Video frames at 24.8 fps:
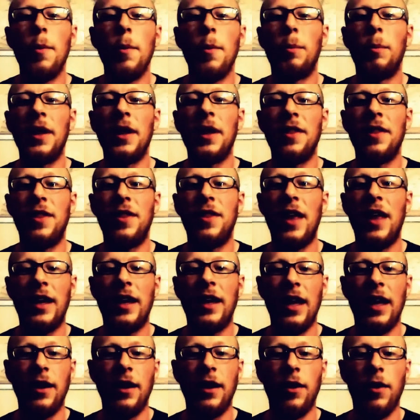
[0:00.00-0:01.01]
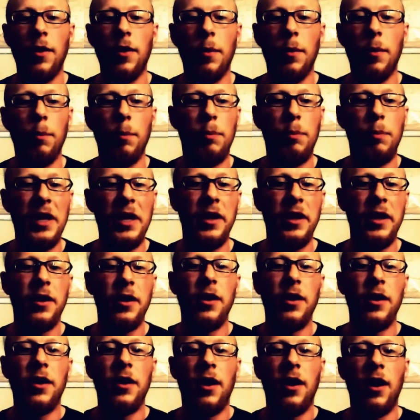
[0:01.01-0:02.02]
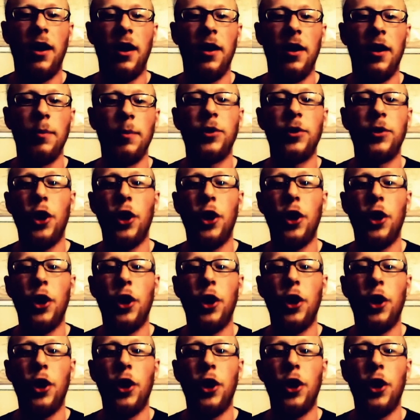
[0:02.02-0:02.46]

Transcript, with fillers: but they can be um,